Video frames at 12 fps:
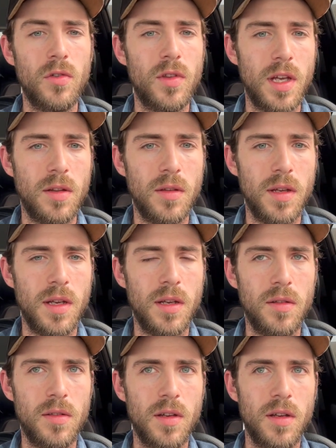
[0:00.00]
than
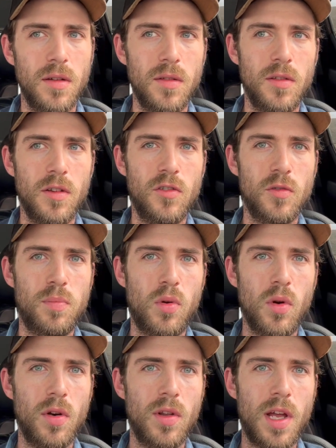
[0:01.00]
the
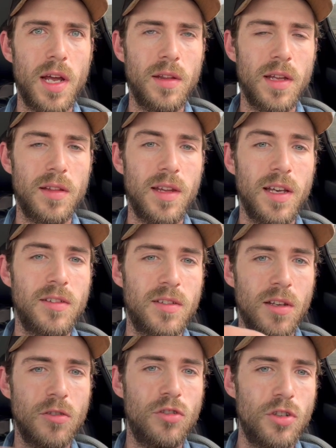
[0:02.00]
support line that they
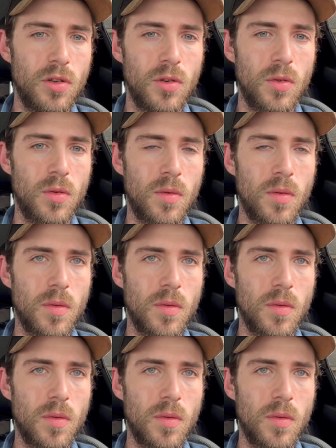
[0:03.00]
send you